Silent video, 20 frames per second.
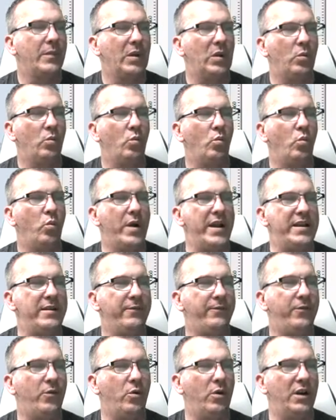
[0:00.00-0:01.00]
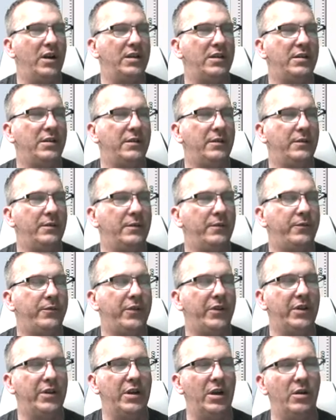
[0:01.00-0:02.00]
Wait for it, for
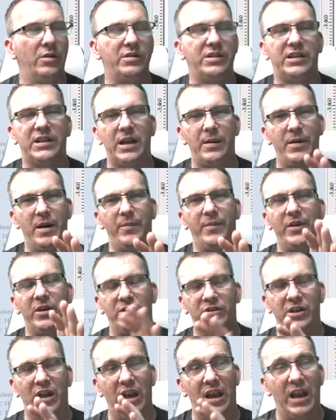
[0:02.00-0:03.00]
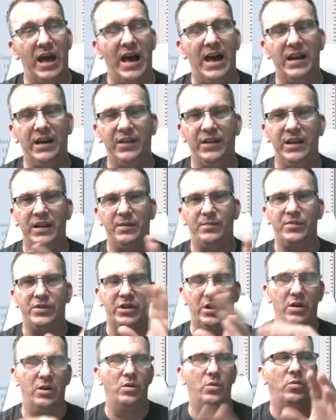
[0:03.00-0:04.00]
the nodes to come up. There's a lot of them,
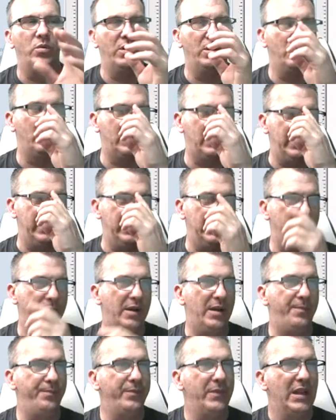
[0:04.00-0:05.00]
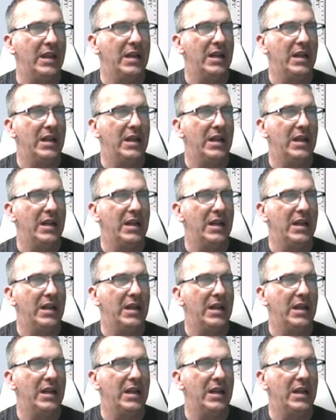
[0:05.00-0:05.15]
so we'll clean them up.